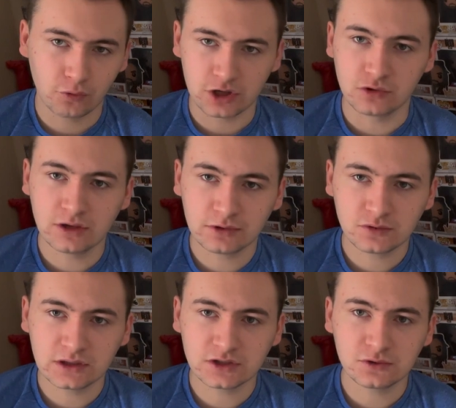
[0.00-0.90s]
a reunion
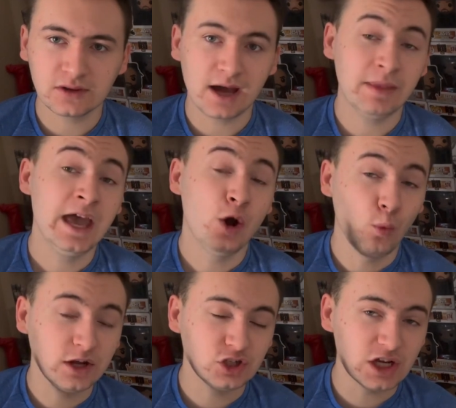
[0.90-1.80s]
between the two of them,
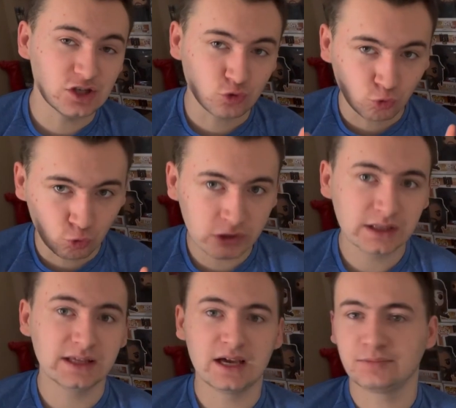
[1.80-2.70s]
which is
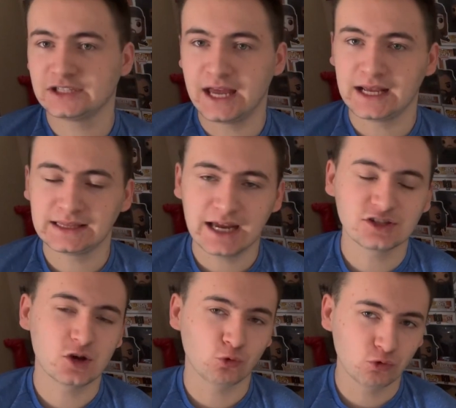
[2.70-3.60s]
really upsetting. That
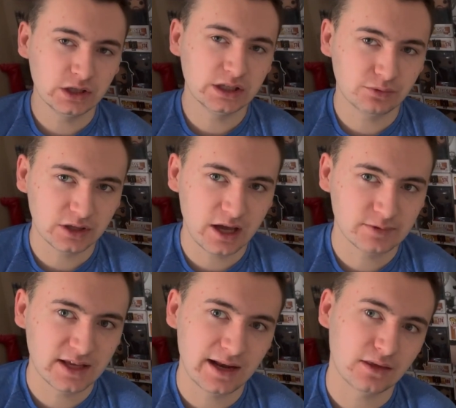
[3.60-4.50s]
is a really, really
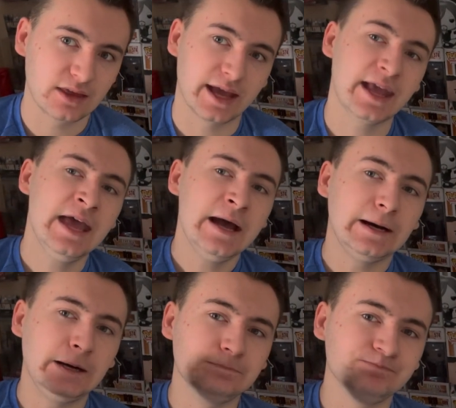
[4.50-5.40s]
upsetting thing.
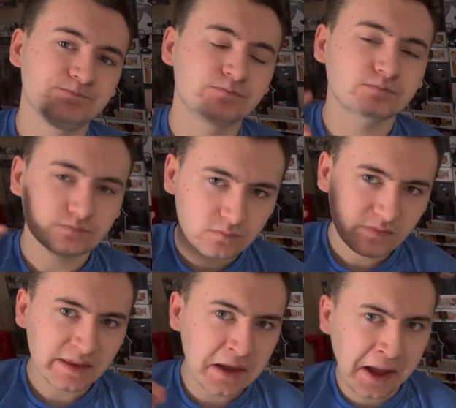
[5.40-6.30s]

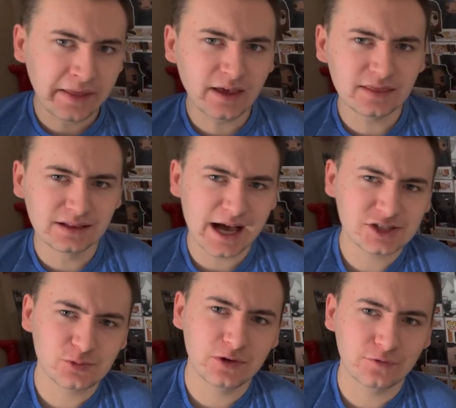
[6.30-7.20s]
And then the
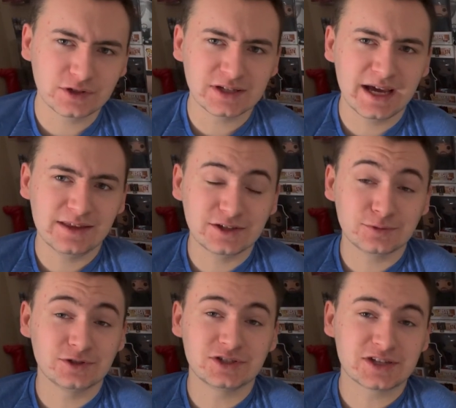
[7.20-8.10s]
last one for today, this
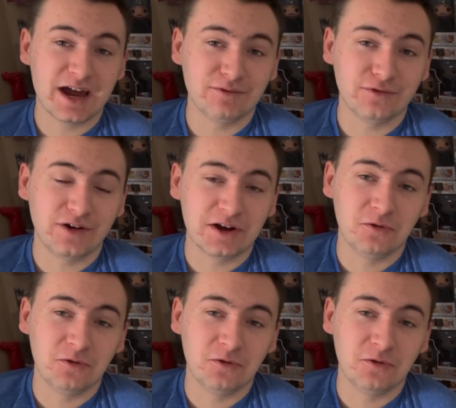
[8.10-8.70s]
one's just kind of a funny